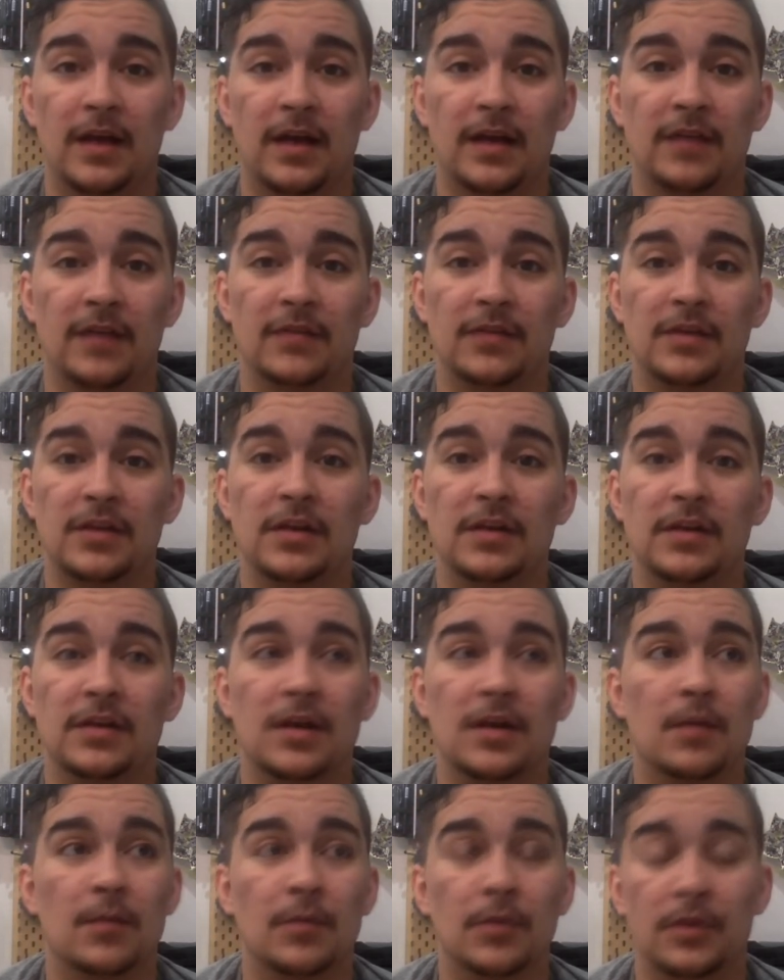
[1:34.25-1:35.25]
I have a
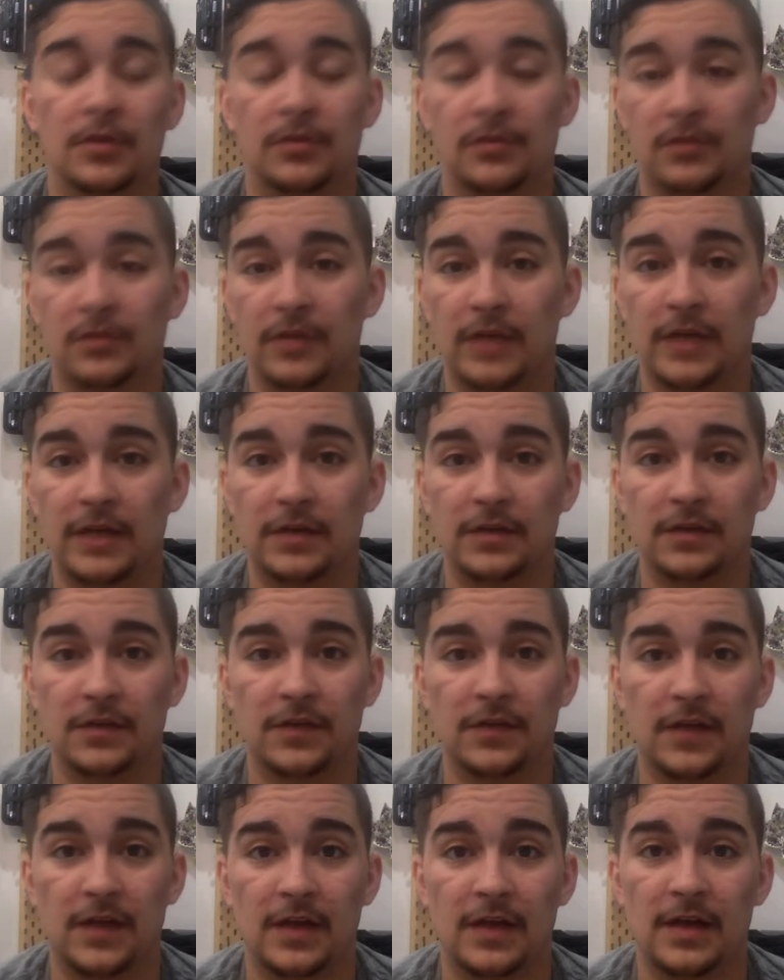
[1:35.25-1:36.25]
number of
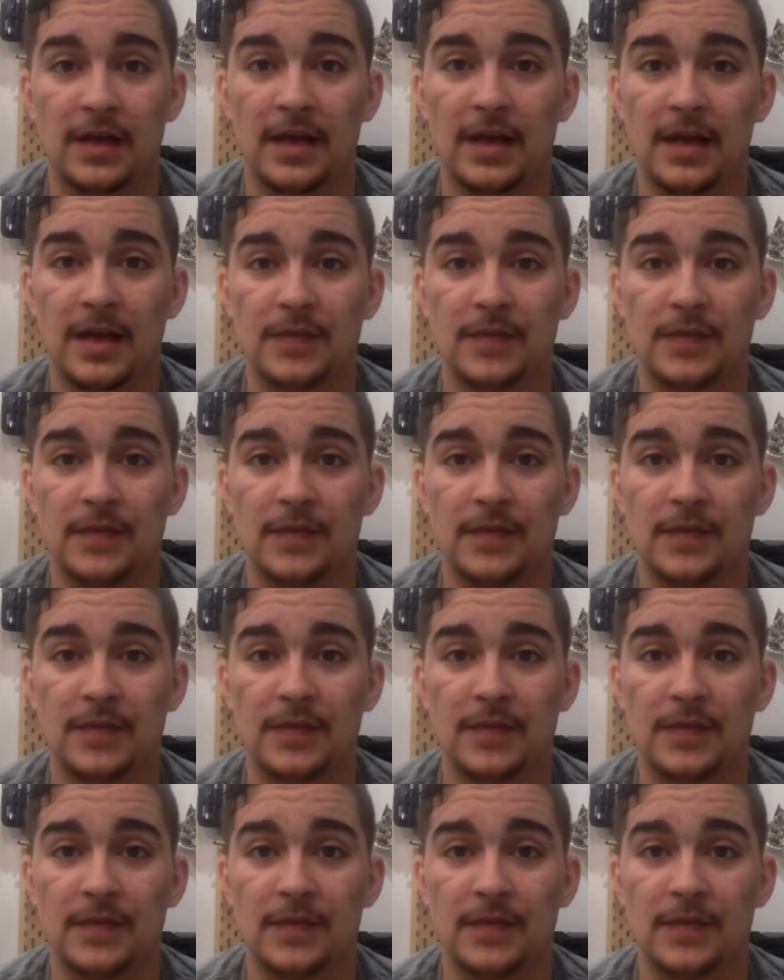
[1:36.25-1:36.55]
creators that I